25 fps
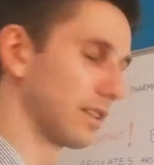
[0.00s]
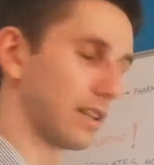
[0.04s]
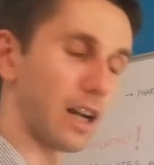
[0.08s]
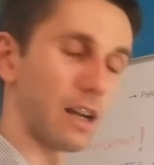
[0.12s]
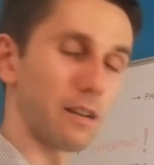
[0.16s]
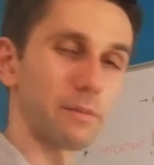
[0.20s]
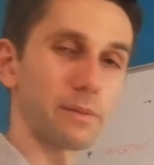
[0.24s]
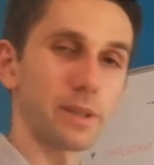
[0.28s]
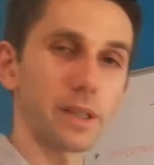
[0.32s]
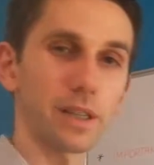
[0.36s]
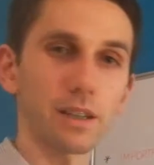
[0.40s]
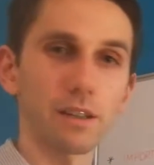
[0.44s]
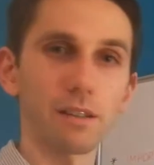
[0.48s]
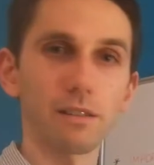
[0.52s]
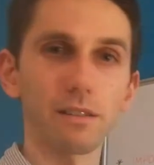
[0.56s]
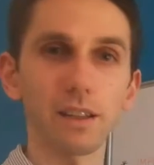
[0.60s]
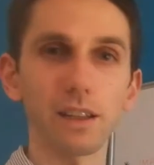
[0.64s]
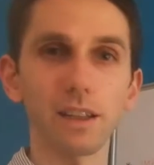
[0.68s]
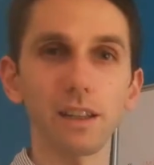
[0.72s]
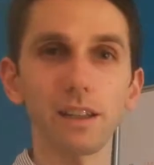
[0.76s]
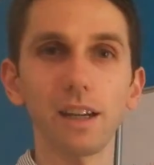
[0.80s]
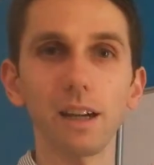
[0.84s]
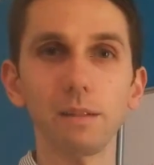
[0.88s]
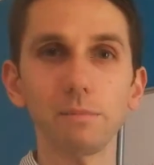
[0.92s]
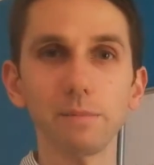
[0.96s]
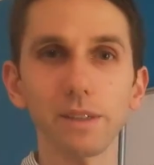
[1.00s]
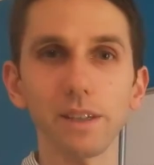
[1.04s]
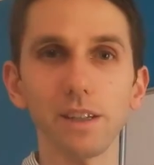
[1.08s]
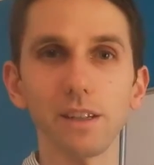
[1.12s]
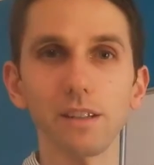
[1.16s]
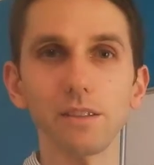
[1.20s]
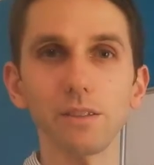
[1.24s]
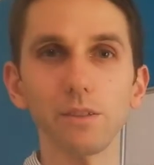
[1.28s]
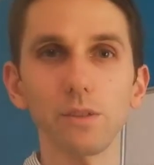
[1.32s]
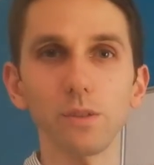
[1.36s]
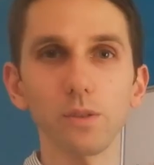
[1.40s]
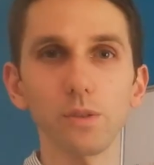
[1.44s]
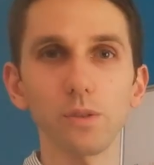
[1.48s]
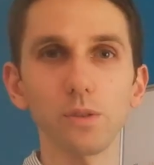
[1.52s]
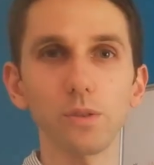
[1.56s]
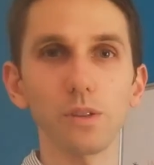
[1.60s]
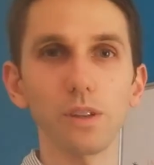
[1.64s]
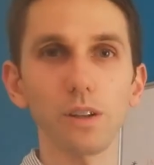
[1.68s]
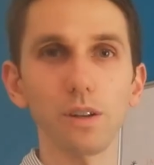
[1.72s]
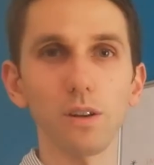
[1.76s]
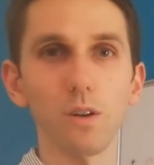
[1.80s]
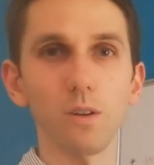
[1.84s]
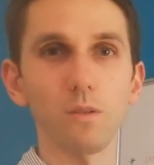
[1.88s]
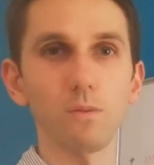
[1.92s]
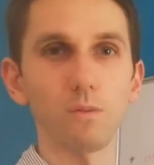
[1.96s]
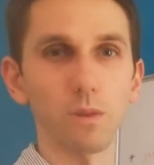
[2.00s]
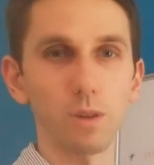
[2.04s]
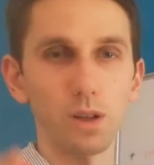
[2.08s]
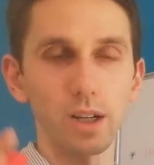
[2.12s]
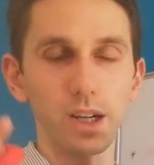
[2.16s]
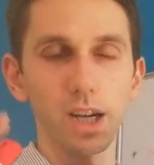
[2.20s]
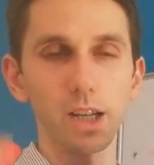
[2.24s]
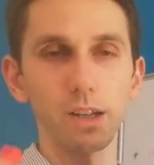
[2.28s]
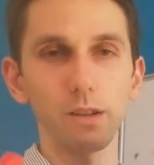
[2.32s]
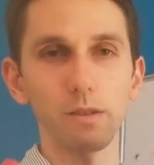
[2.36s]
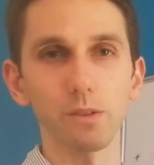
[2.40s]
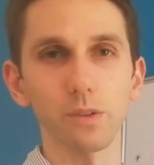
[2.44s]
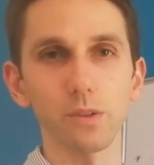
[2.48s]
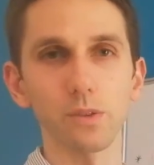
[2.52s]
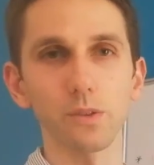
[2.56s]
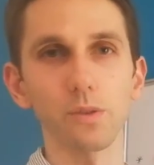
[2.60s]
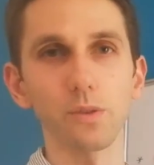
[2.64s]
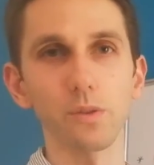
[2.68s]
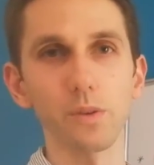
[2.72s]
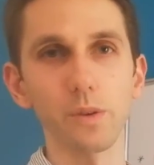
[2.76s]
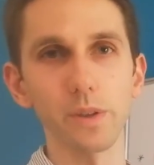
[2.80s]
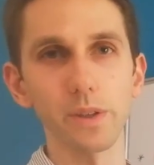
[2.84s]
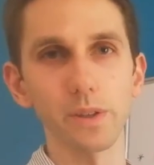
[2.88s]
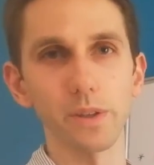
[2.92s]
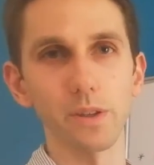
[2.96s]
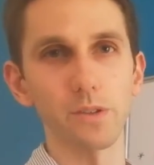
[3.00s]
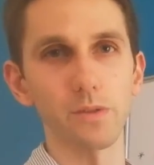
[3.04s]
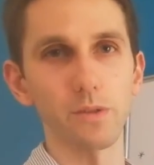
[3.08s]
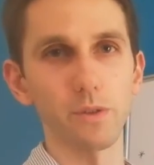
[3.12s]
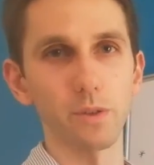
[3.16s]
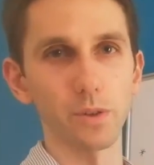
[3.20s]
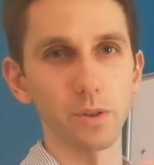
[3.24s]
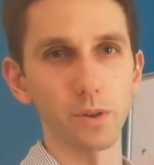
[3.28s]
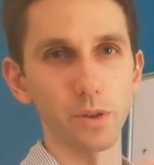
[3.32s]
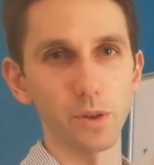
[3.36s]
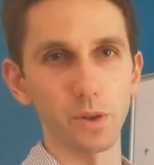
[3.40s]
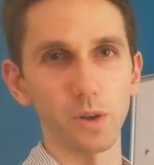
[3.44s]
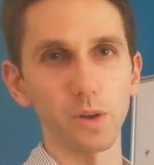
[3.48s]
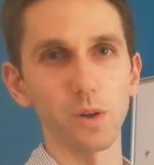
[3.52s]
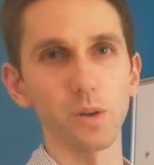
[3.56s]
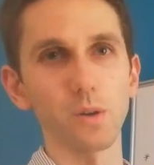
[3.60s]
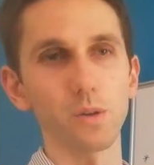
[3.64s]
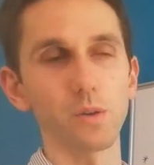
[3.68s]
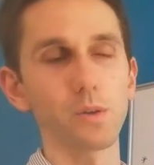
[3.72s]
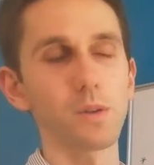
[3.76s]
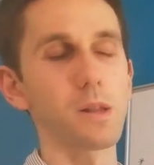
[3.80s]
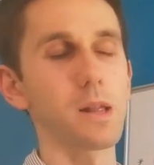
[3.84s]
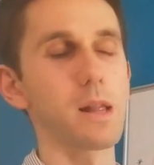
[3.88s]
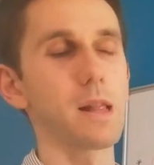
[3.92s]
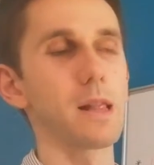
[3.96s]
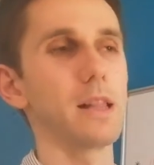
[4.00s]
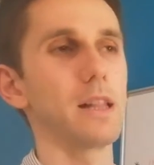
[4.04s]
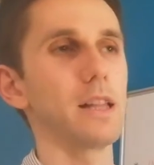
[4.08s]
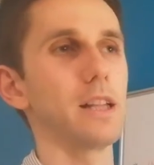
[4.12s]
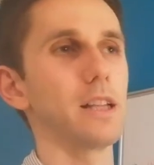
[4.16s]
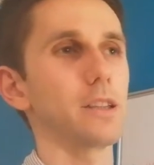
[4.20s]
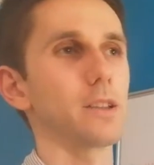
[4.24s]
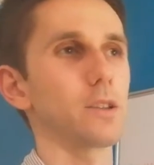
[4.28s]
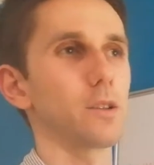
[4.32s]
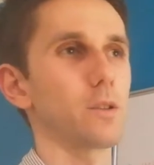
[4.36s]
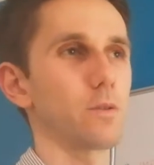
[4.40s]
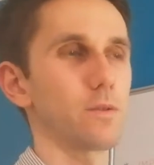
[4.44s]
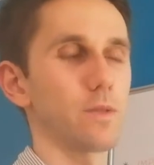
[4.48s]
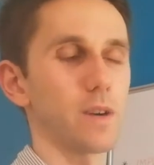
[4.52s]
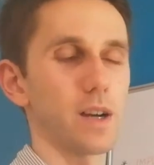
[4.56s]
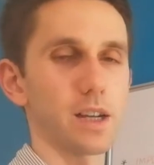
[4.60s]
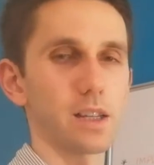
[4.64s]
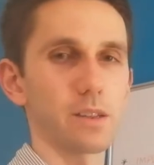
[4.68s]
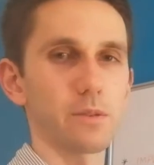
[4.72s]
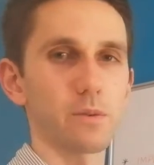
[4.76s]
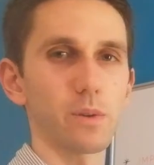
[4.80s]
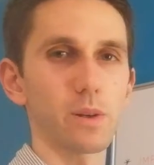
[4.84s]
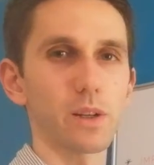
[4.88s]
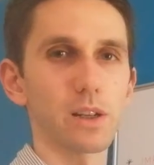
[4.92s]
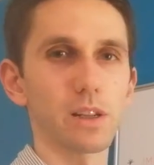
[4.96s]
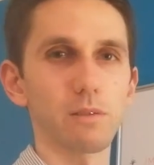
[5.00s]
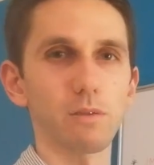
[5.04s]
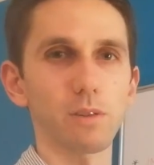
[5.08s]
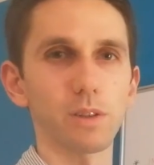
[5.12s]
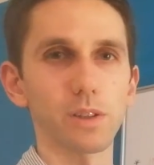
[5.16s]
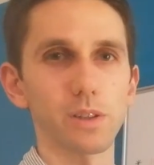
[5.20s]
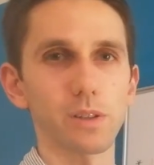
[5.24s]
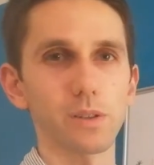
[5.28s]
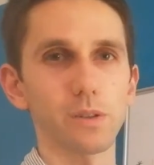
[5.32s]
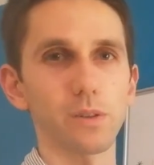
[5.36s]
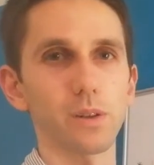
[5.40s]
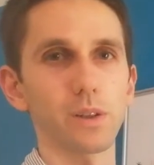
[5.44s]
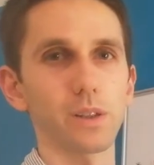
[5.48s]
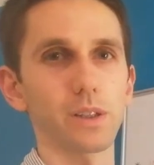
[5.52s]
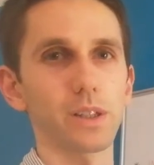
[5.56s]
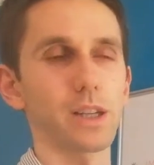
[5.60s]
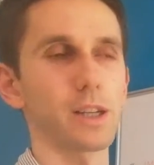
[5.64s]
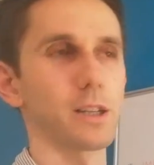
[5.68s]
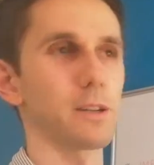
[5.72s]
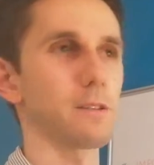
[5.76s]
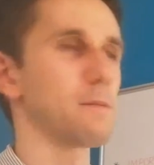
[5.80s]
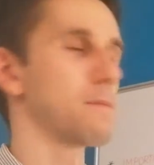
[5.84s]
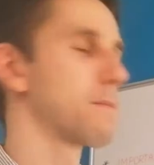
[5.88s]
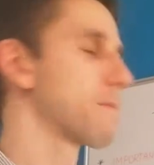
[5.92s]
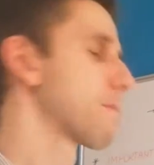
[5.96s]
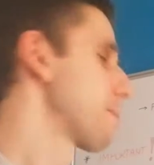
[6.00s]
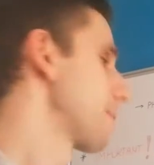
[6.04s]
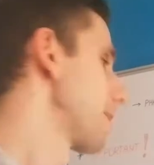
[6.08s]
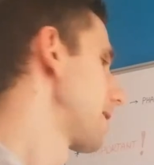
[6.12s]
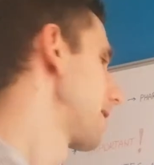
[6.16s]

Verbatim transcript: I'm taking like I'm saying to do the homework, kind of to do research on your own to find really what is going on.